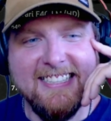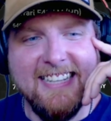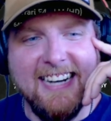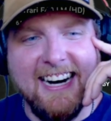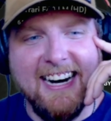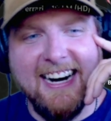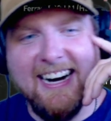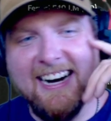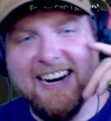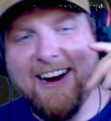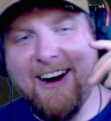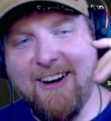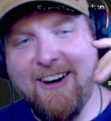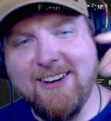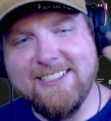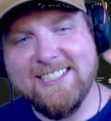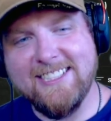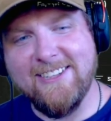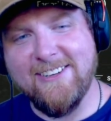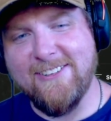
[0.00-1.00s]

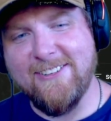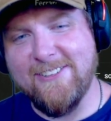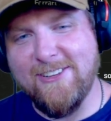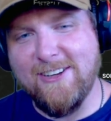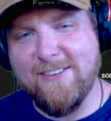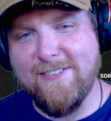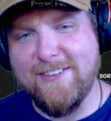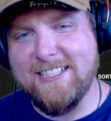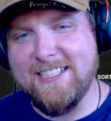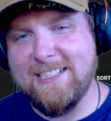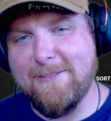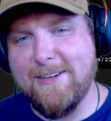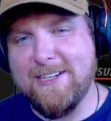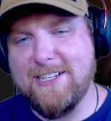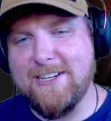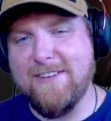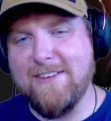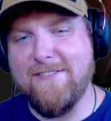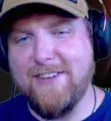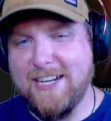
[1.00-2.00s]
Also, look for this
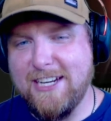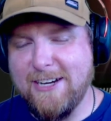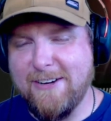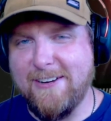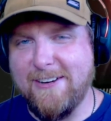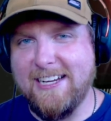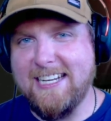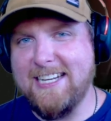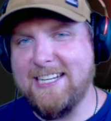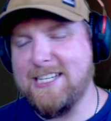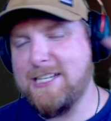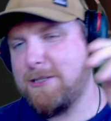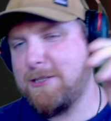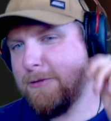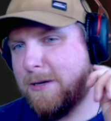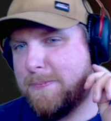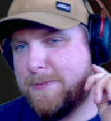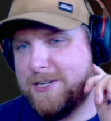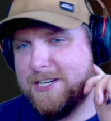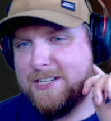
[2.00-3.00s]
original video in the
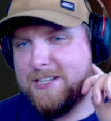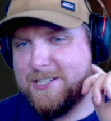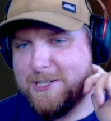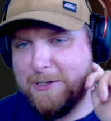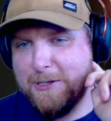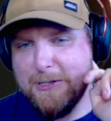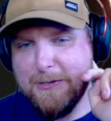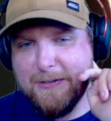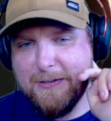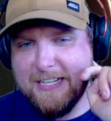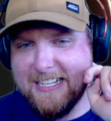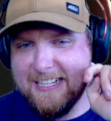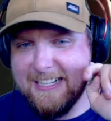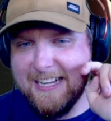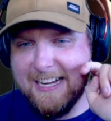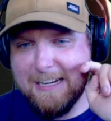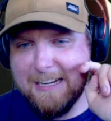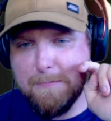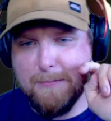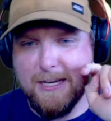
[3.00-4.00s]
description so you can
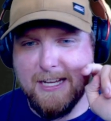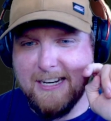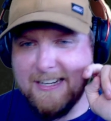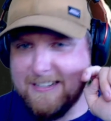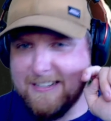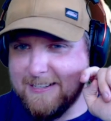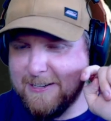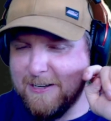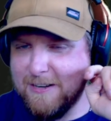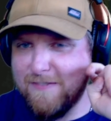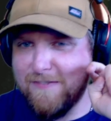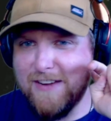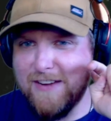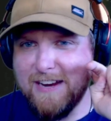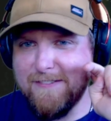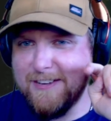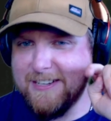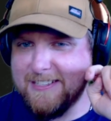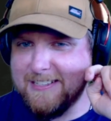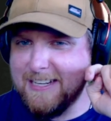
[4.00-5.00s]
like pin it to your
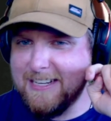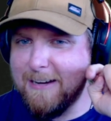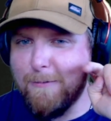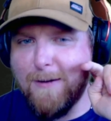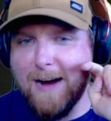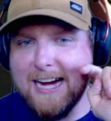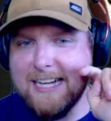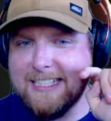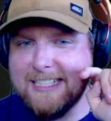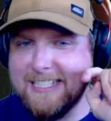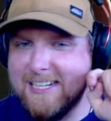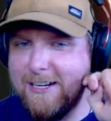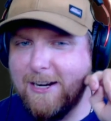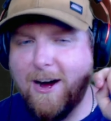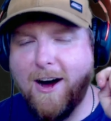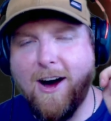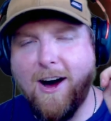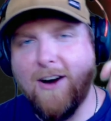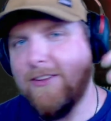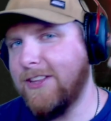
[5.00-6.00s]
favorites and watch it
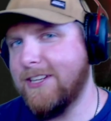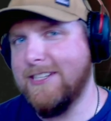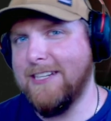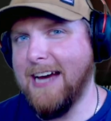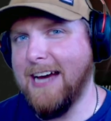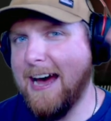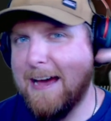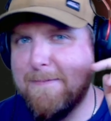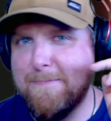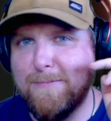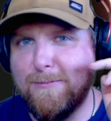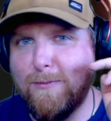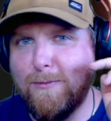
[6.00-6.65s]
all the time.